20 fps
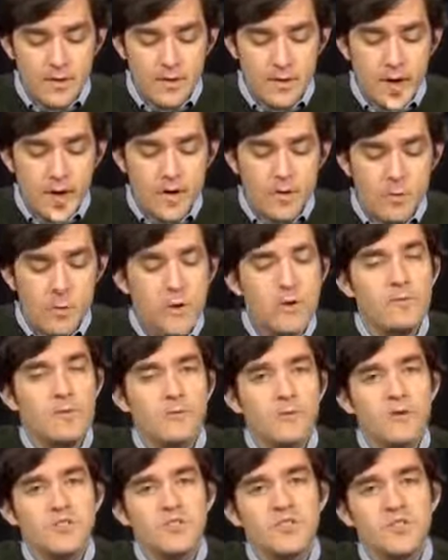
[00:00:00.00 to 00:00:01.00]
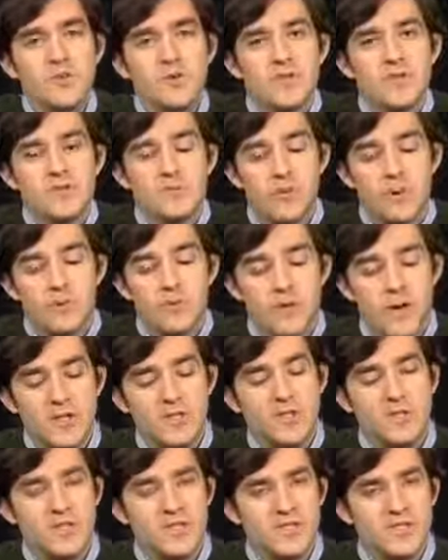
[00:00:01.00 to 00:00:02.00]
And one of the ways
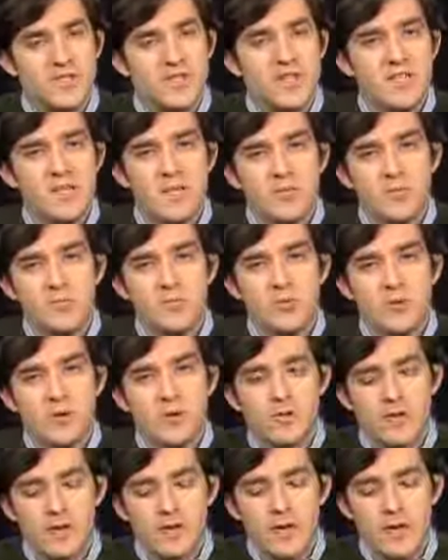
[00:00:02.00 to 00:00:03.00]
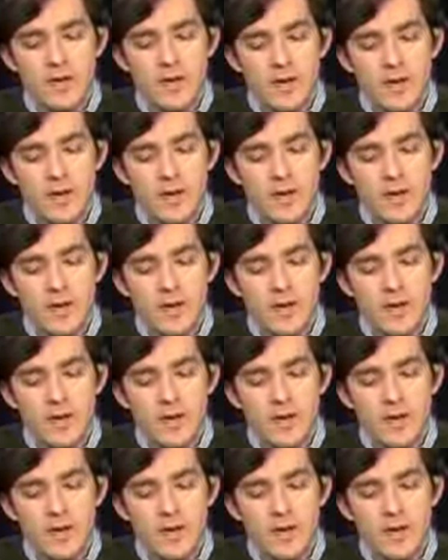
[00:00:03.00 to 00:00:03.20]
you can see historically